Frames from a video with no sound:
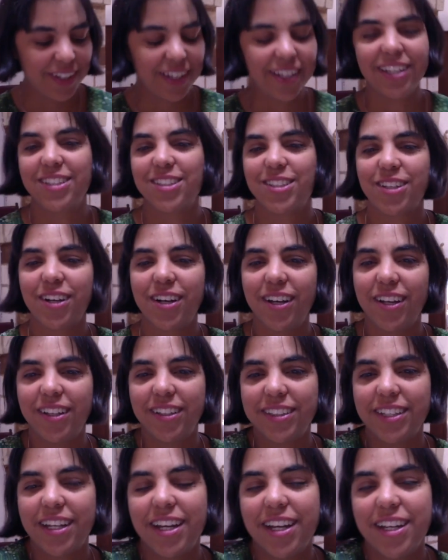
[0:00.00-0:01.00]
It's
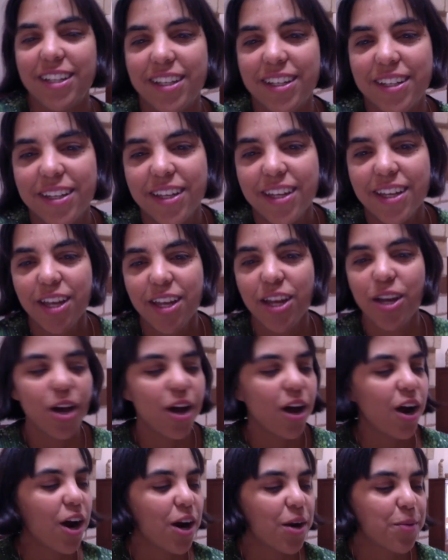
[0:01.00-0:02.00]
called
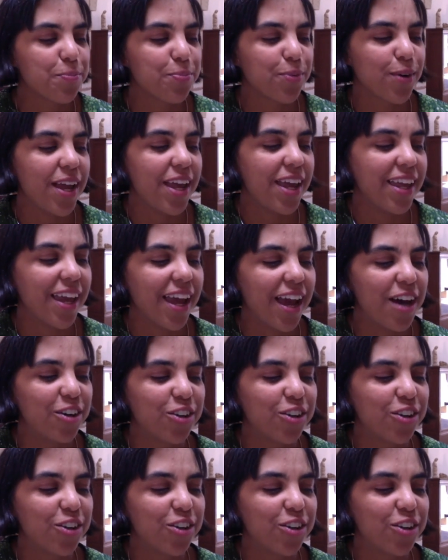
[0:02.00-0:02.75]
Heartbreak at